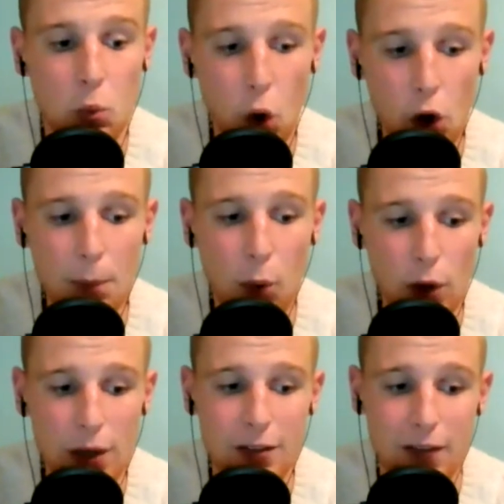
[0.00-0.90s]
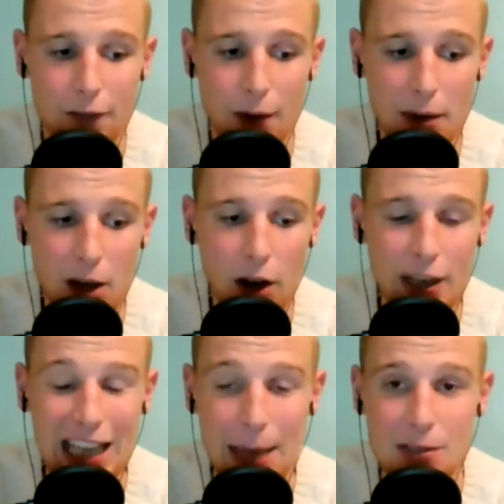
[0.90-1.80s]
1 point from 9
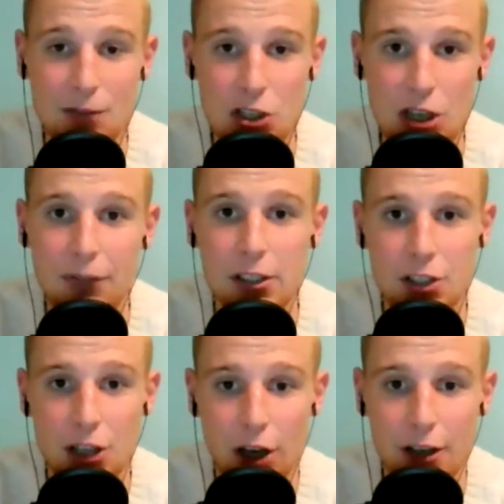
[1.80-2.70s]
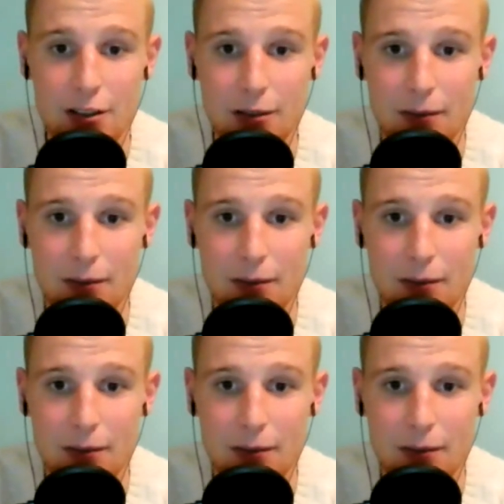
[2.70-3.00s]
games for Sheffield United.